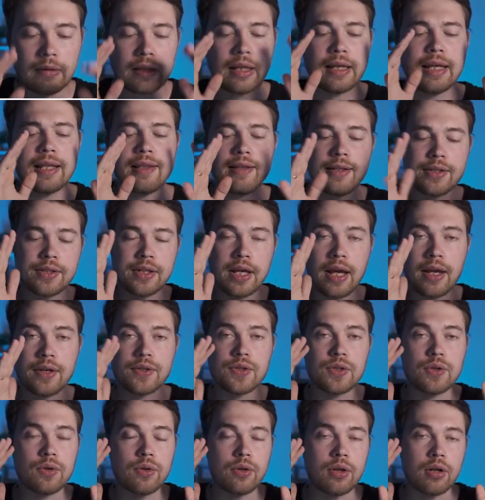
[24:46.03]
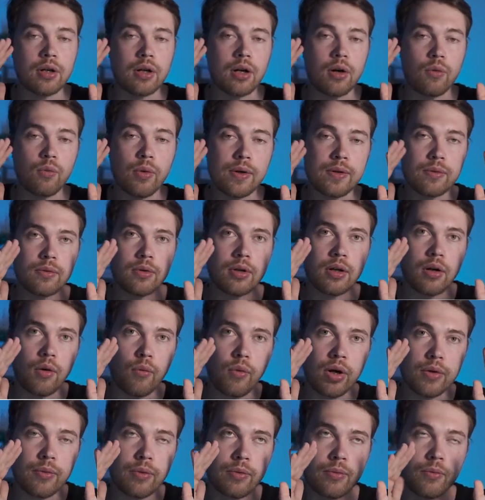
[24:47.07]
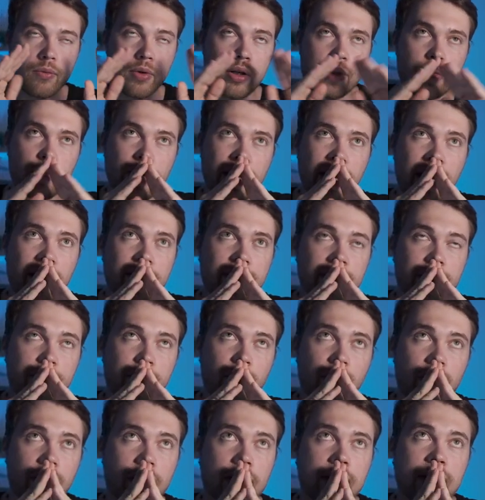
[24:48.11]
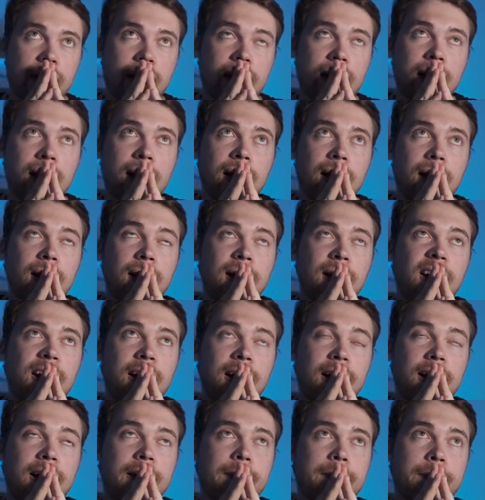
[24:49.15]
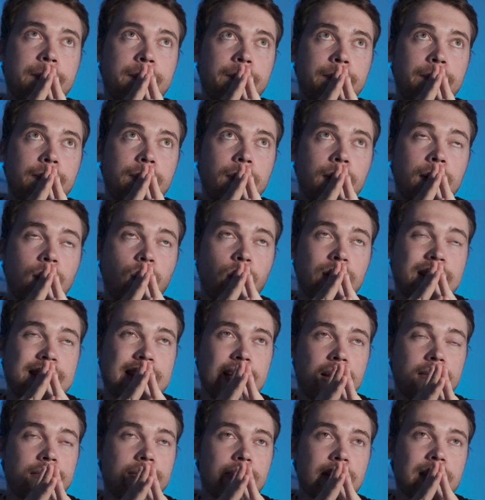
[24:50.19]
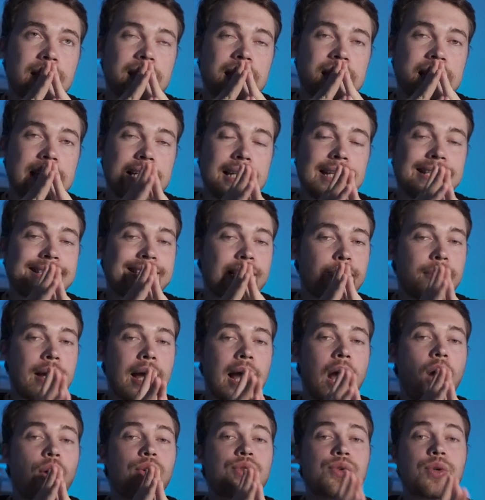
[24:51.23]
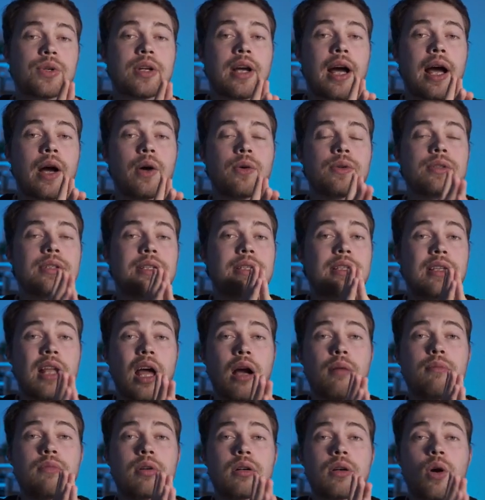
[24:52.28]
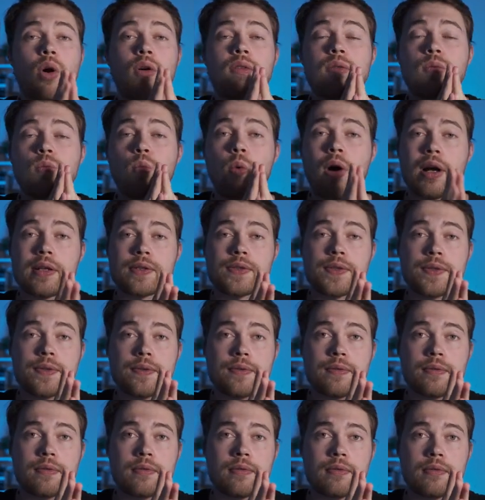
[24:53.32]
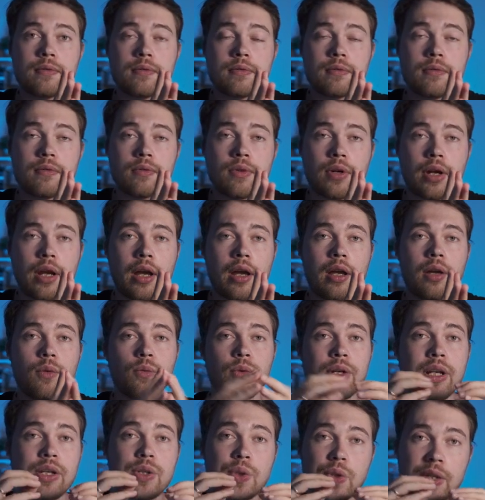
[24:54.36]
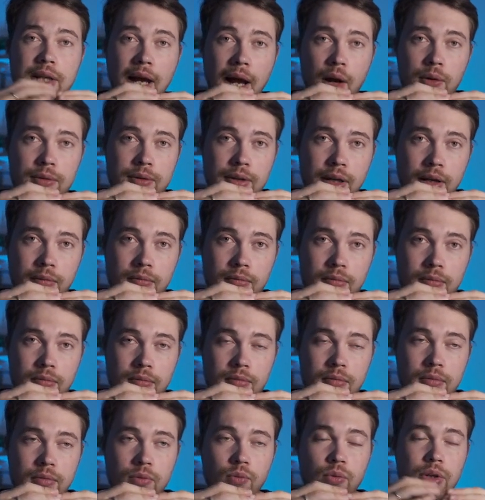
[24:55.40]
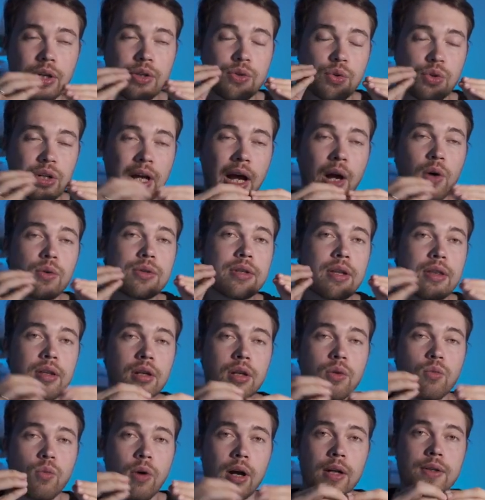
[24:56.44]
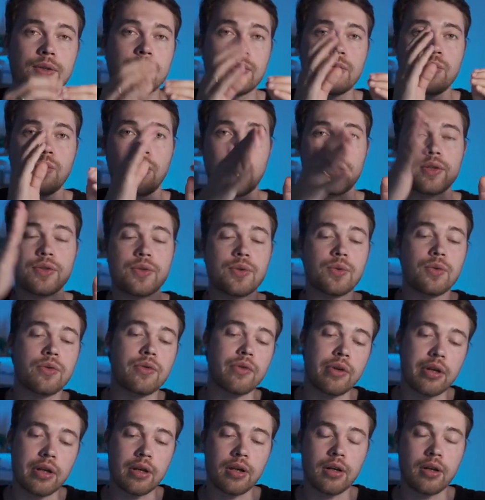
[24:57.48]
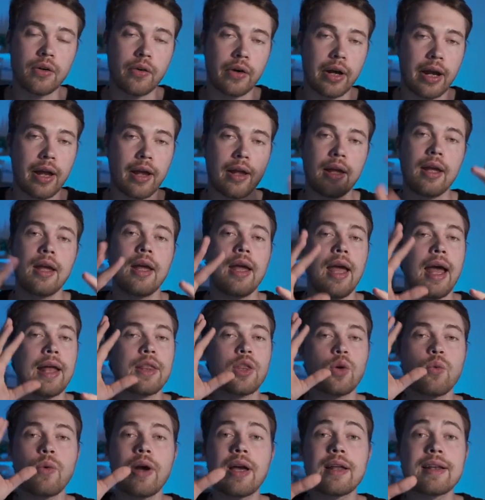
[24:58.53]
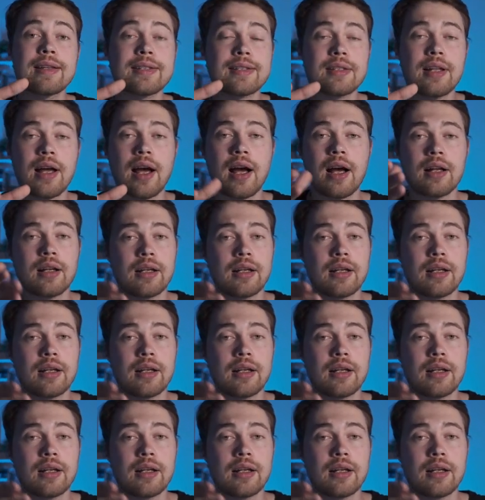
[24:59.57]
in this case, what do we have important? We definitely need somehow to count number of ones. Okay, we need to count them. We need to count 3 ones. 1, 2, 3. Okay, and the way it is done